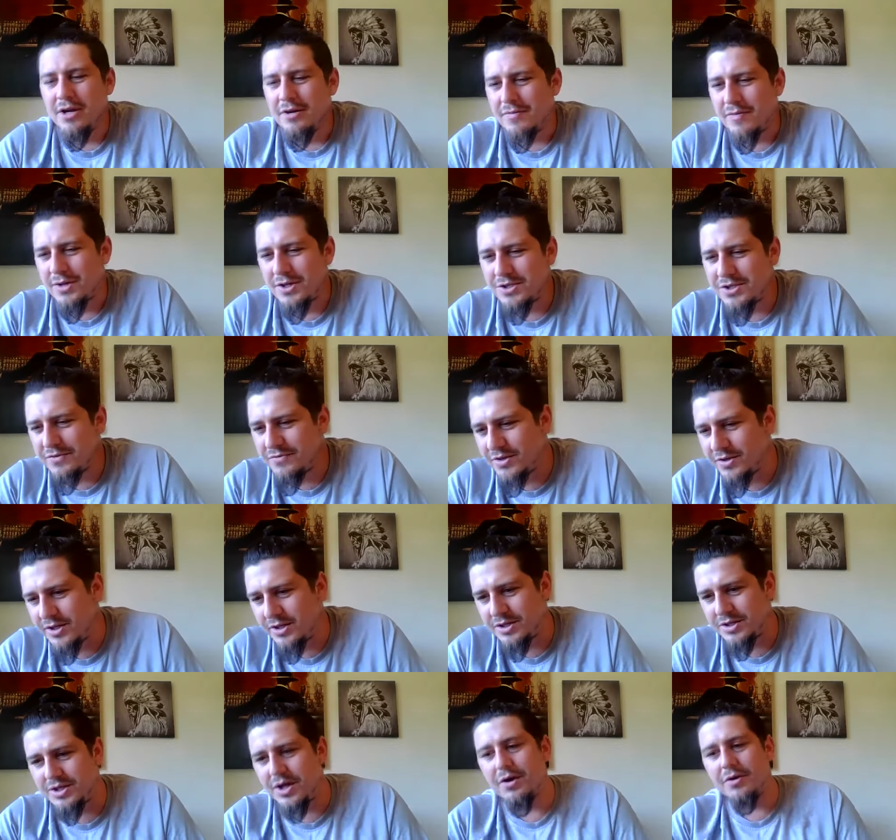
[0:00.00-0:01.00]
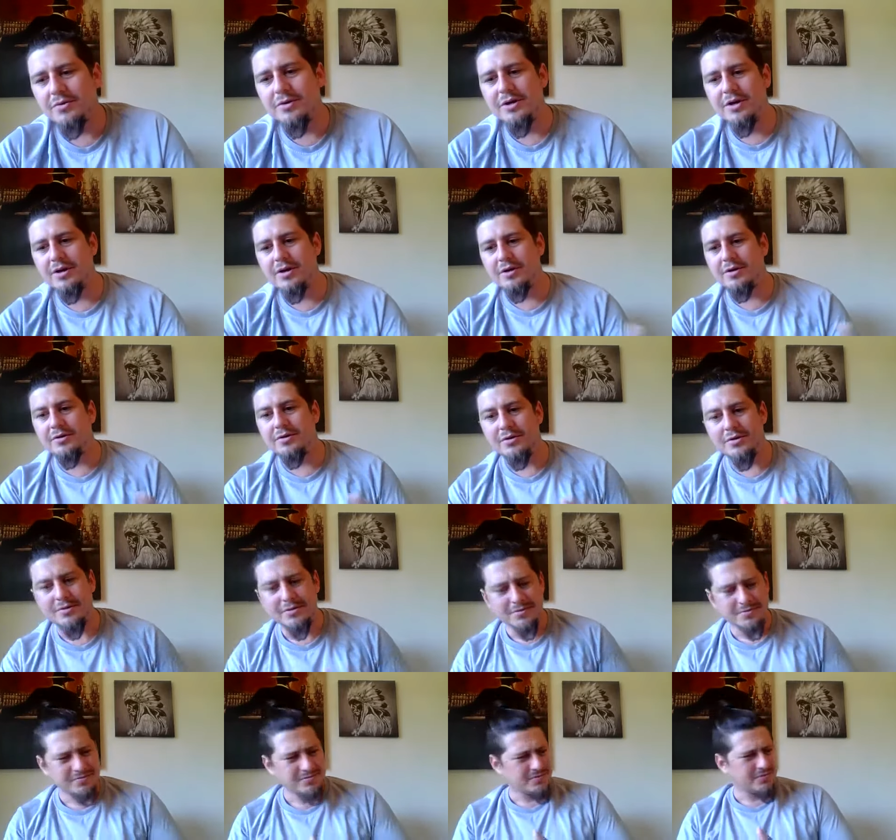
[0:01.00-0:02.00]
For those of you that don't know,
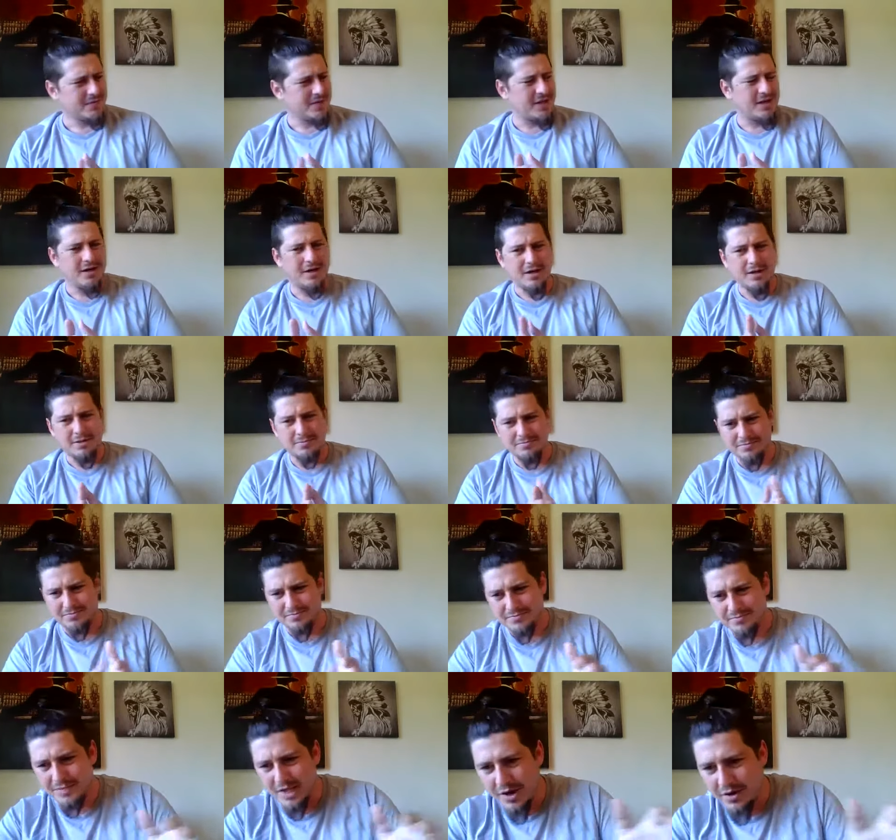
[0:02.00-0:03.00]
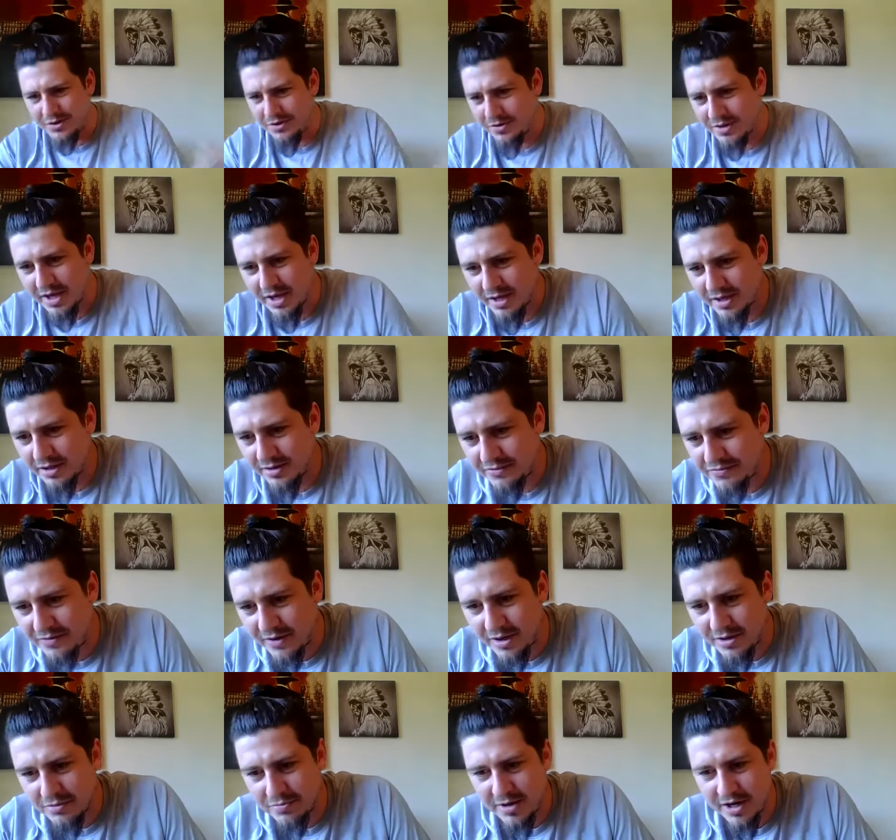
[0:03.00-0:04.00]
no, you can't get a
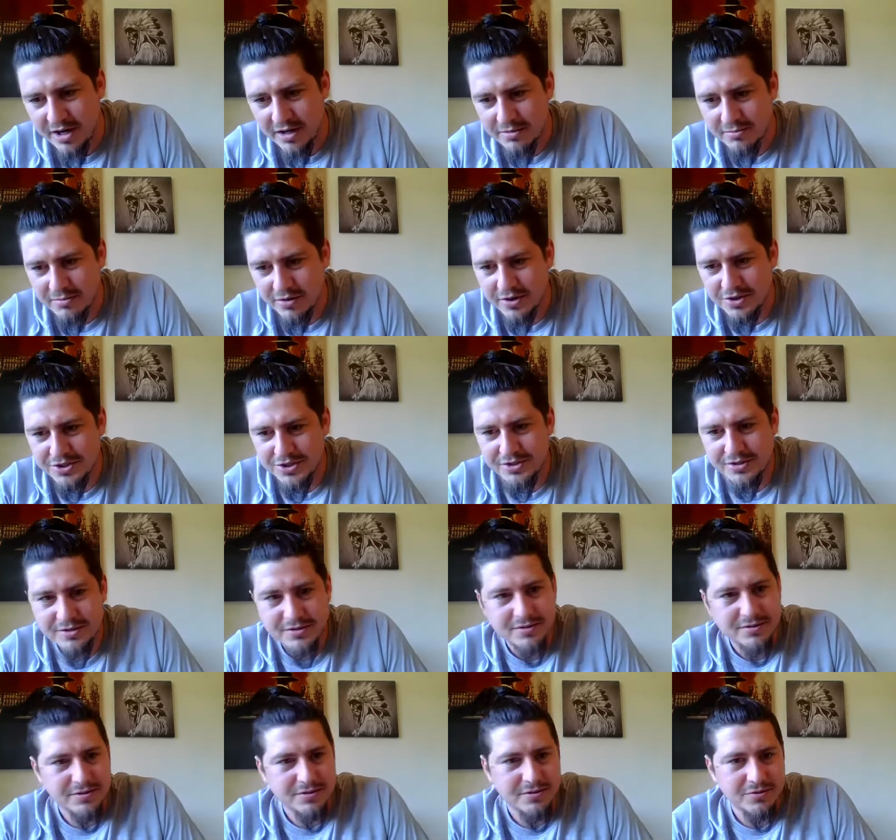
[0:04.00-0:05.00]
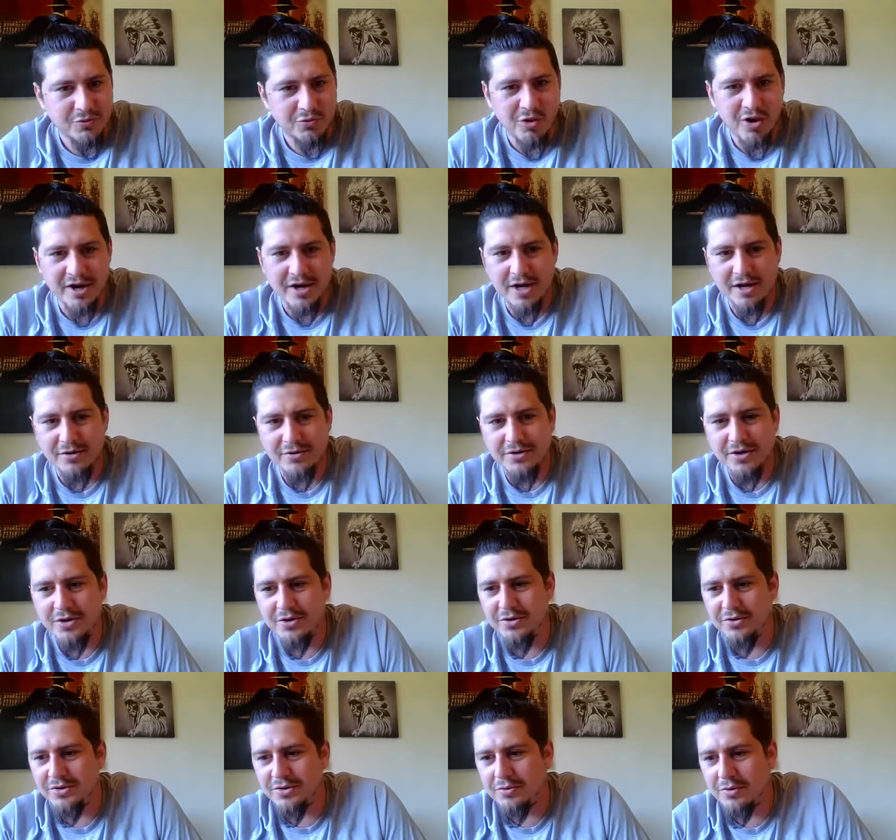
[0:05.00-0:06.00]
follow back, Marcia. One, I don't know
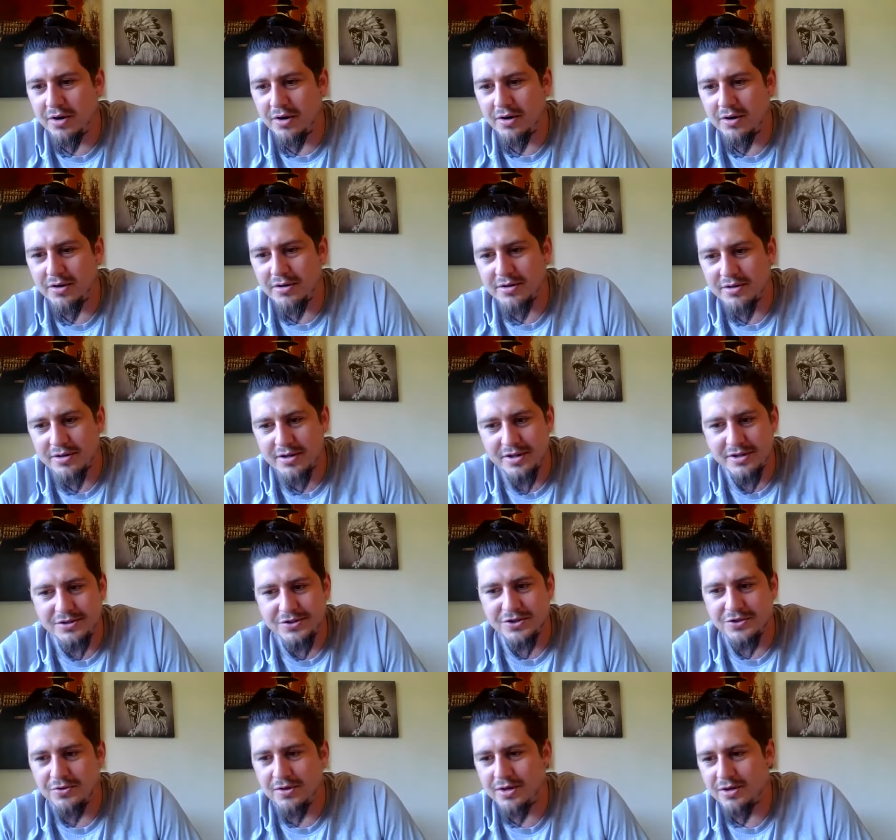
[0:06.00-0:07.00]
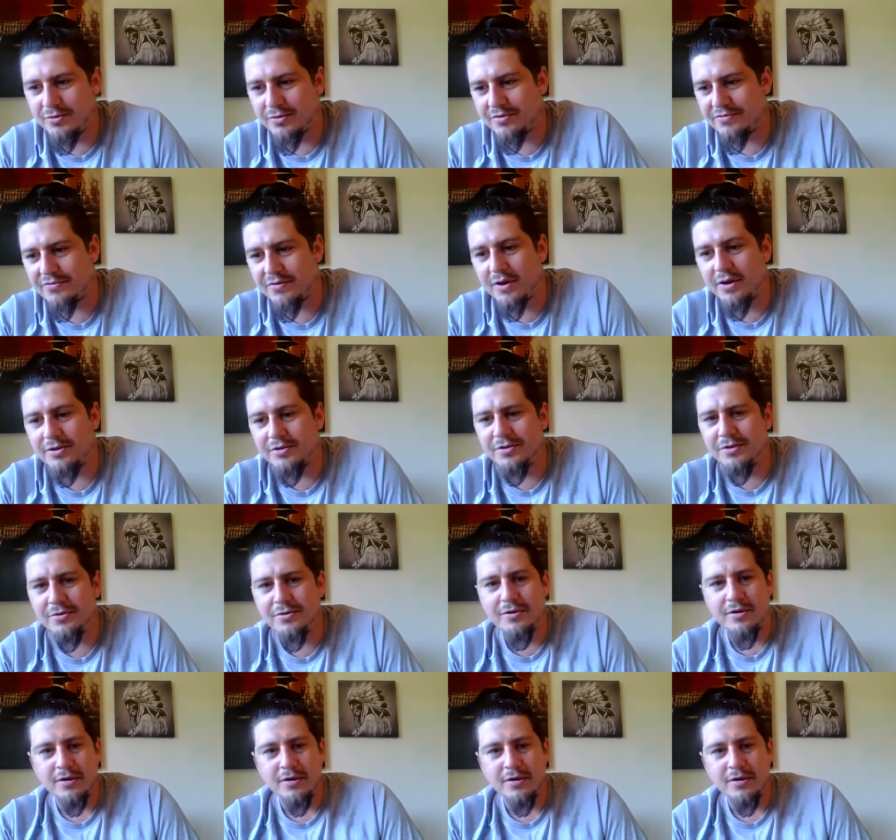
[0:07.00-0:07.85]
who you are, and two, I don't want to follow you.